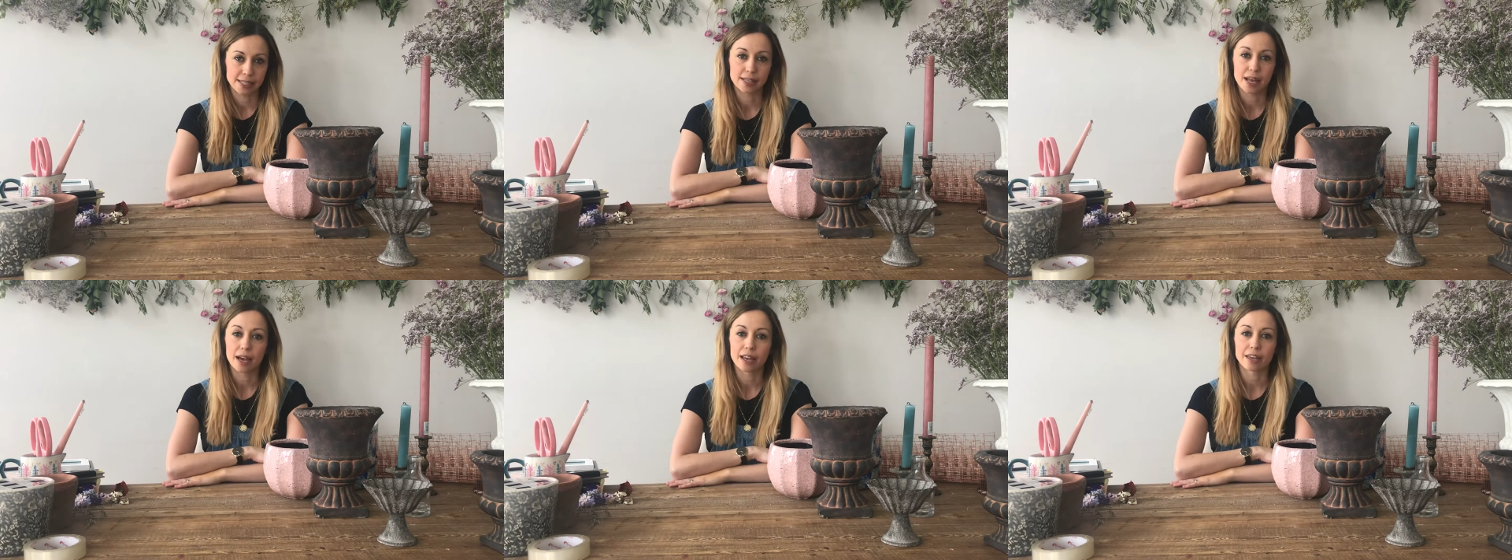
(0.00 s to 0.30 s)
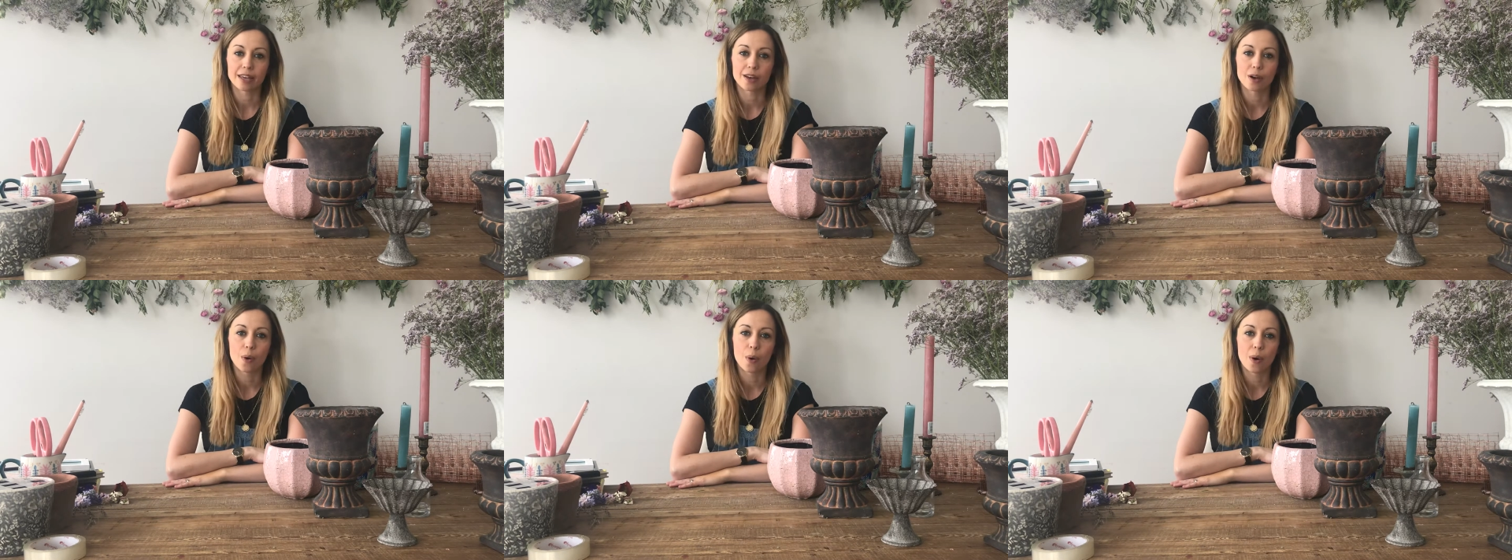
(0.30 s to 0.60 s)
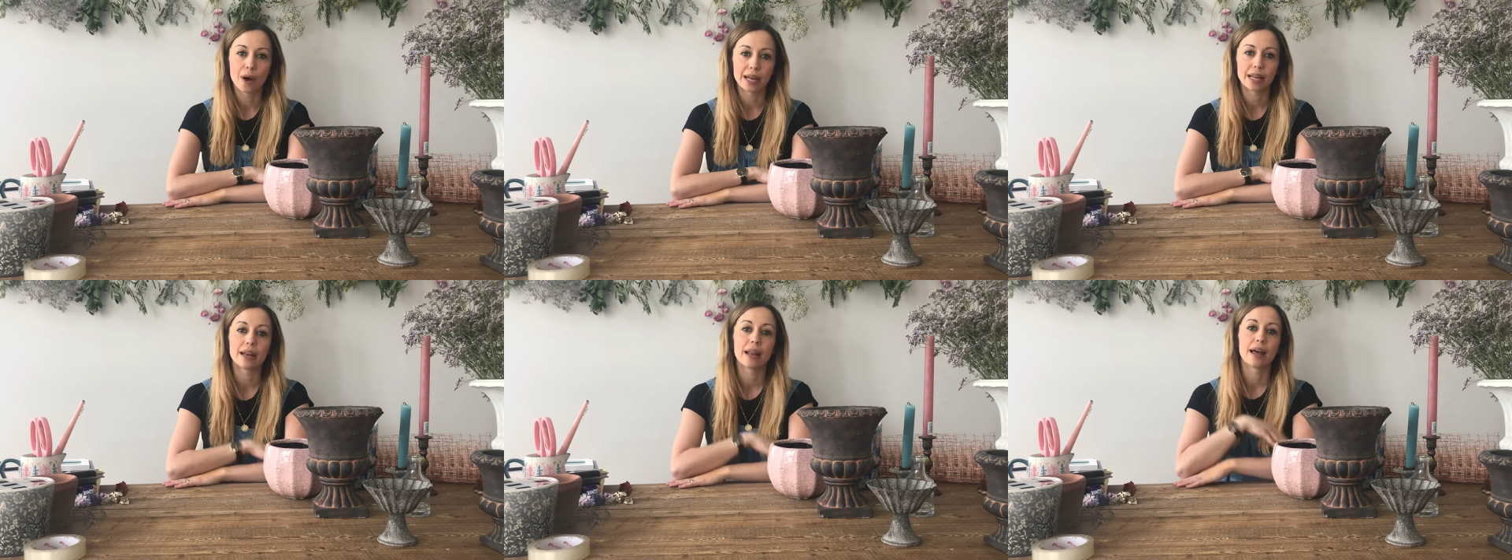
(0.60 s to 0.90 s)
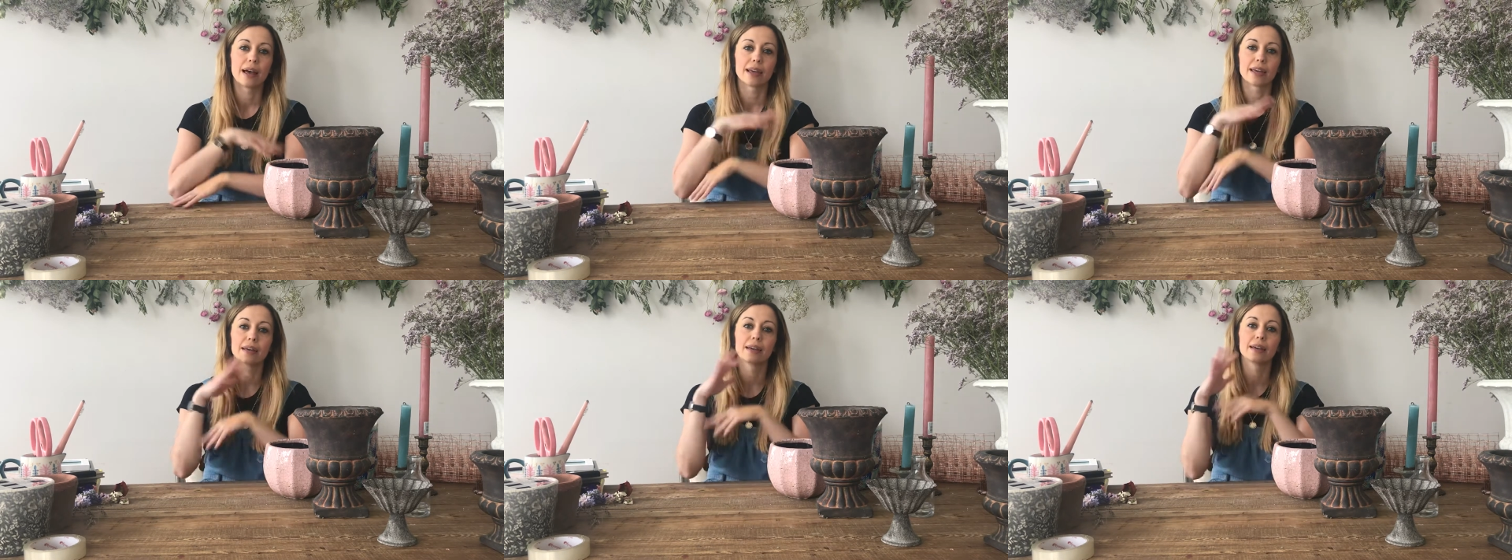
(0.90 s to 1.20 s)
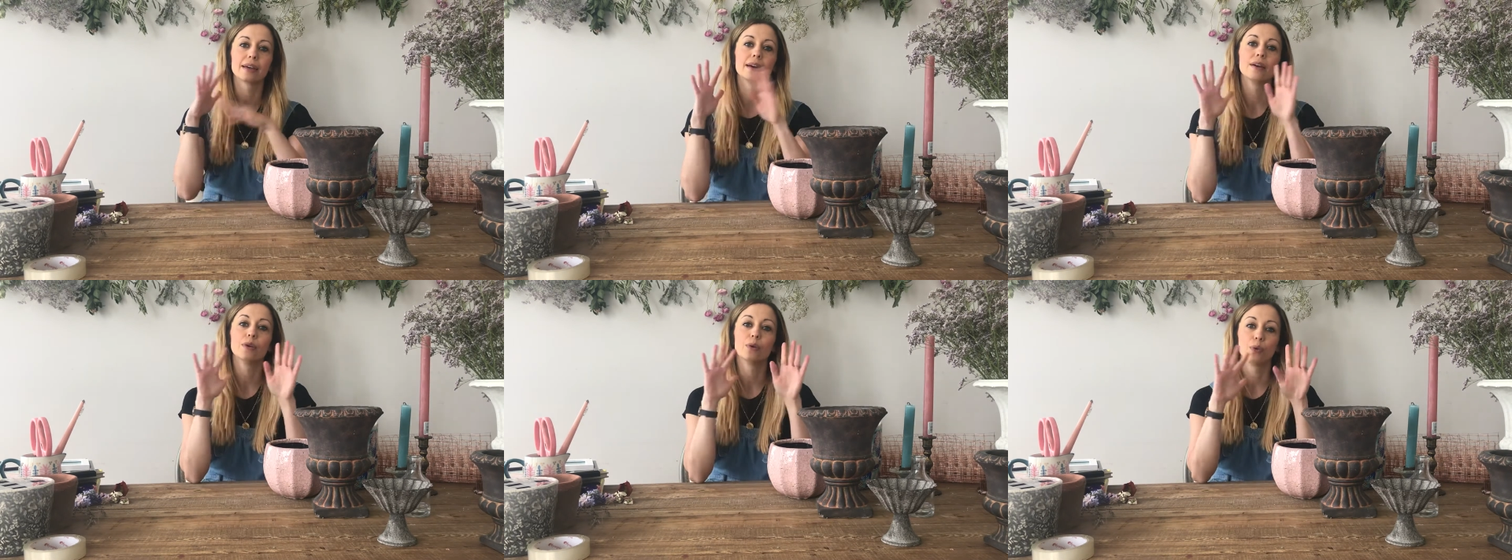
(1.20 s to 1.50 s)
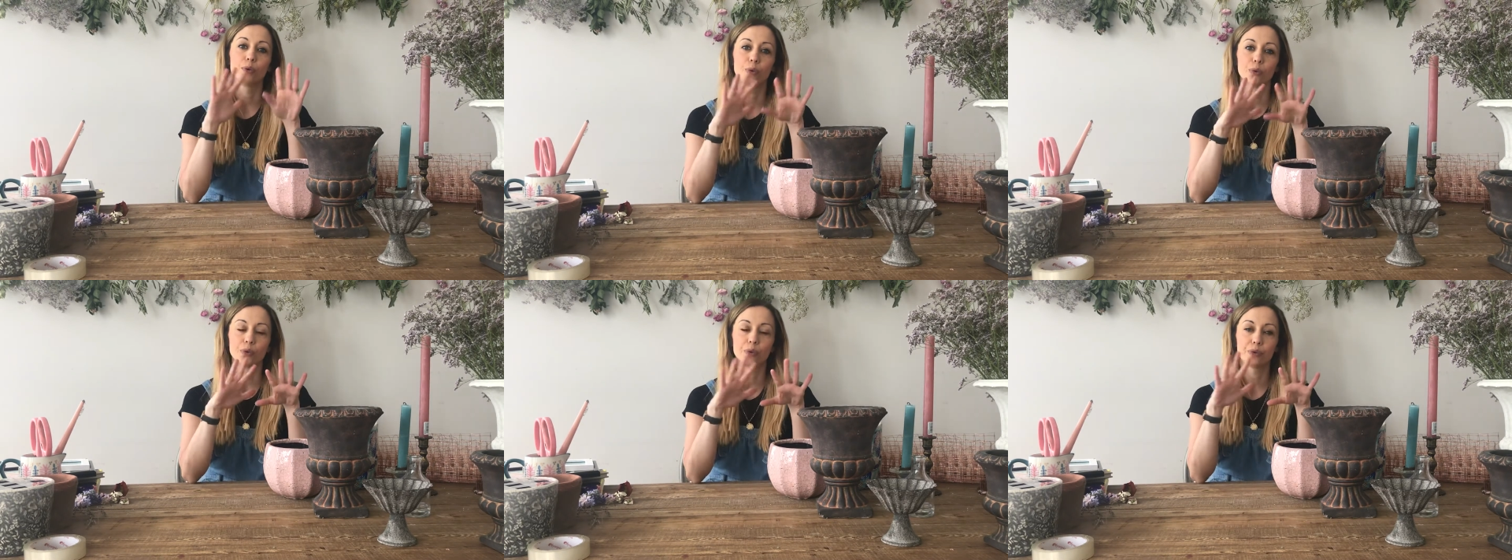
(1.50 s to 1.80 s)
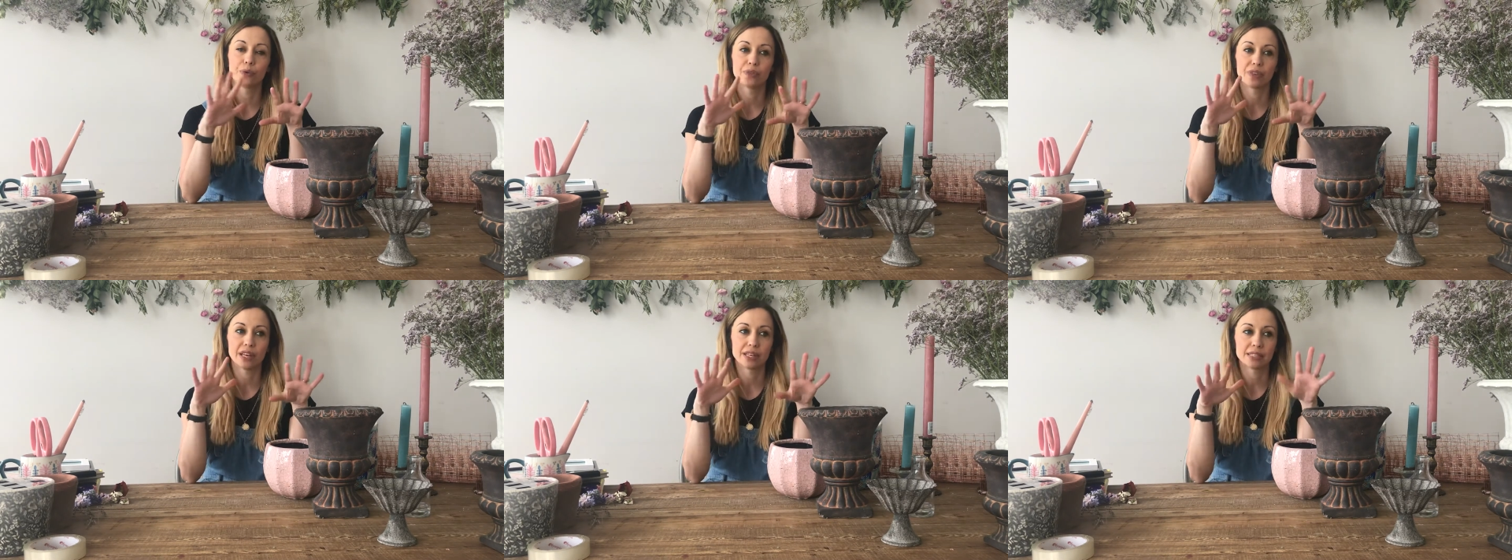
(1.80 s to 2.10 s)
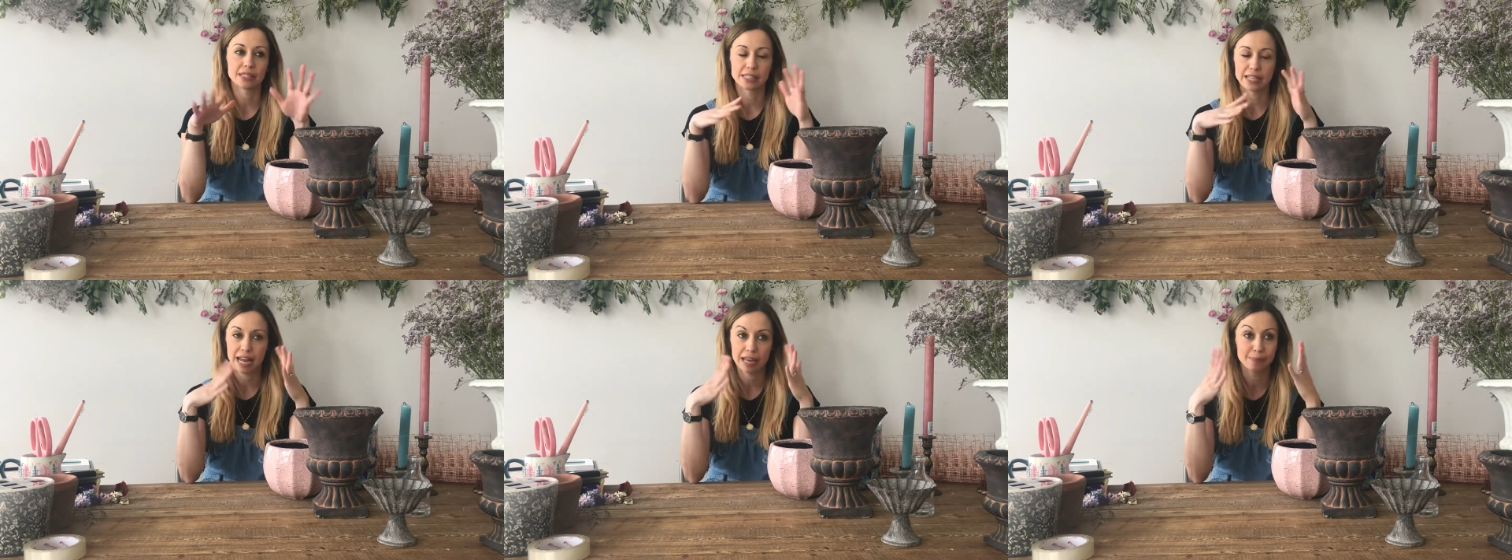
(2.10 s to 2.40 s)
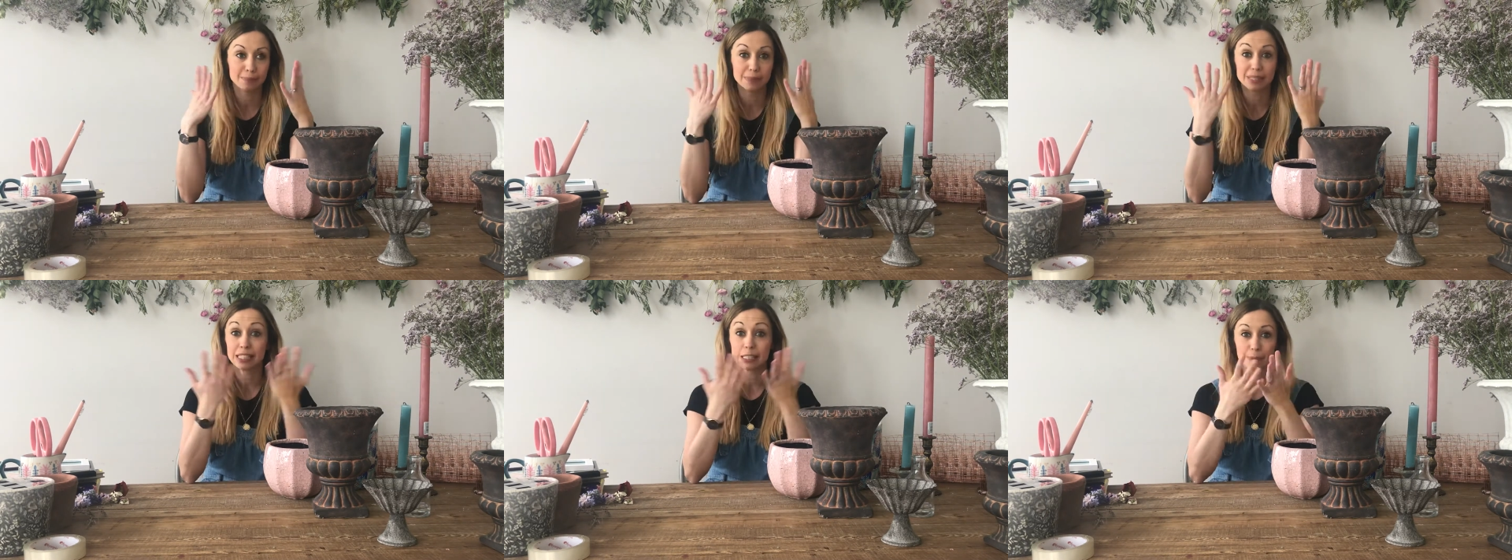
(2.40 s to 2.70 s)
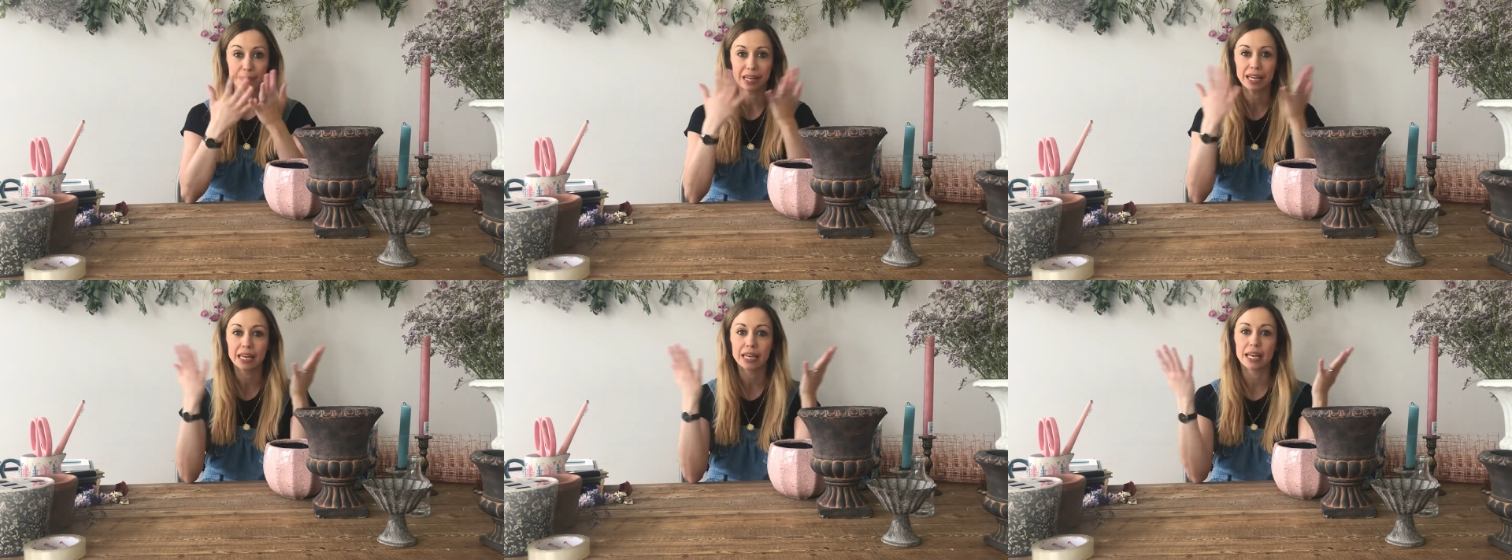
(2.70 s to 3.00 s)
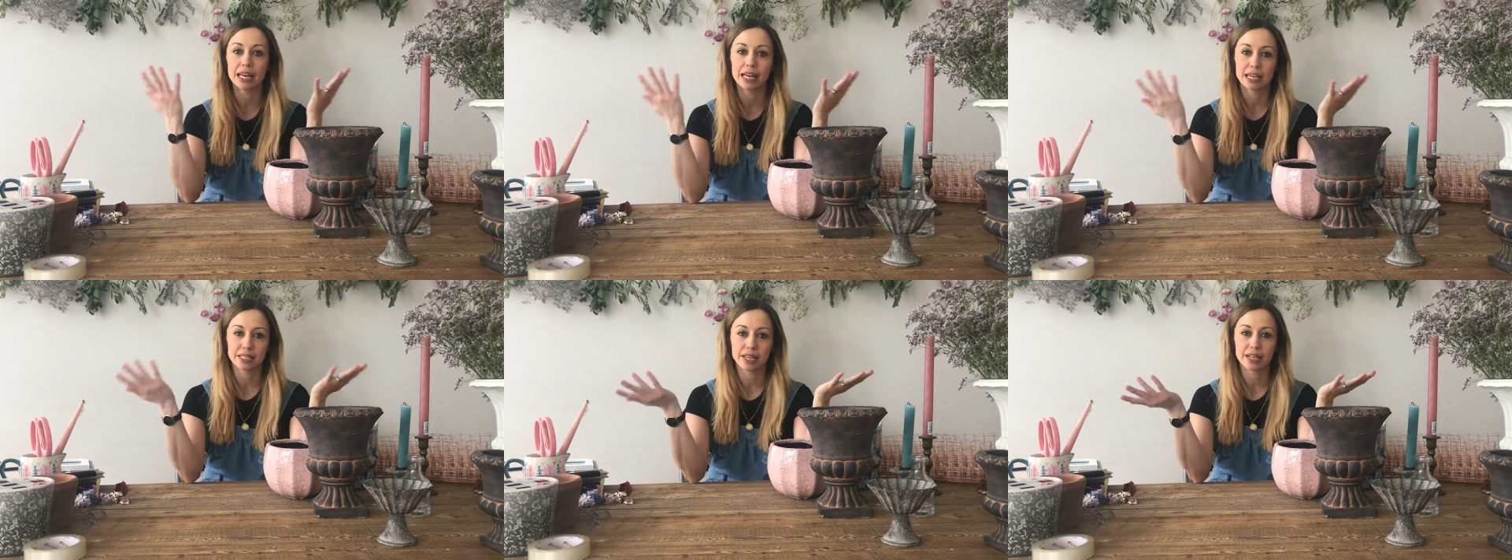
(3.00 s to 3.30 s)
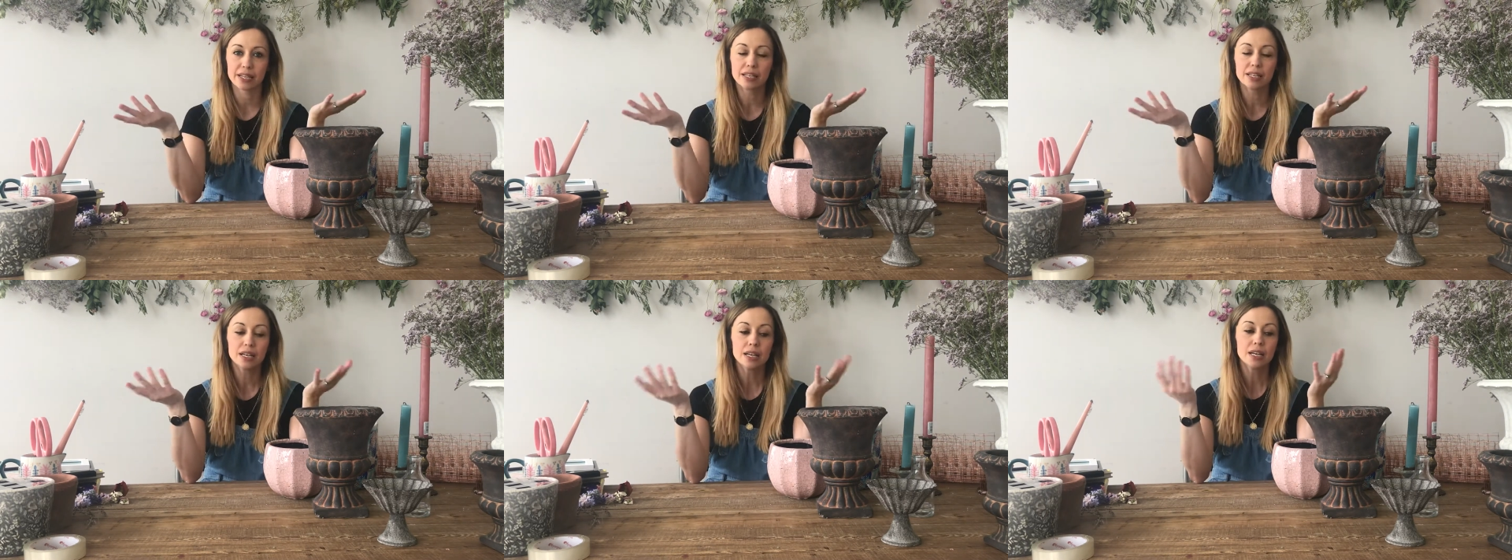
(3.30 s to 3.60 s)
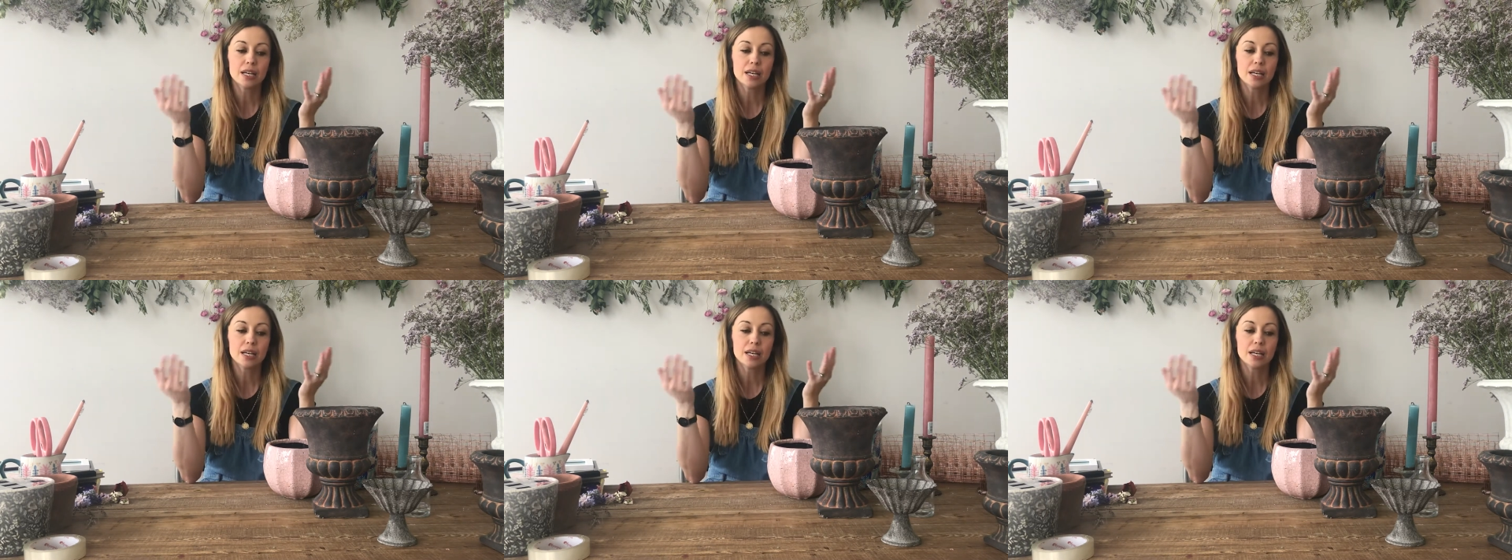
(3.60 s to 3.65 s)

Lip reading: I quite like all the stems to be hidden.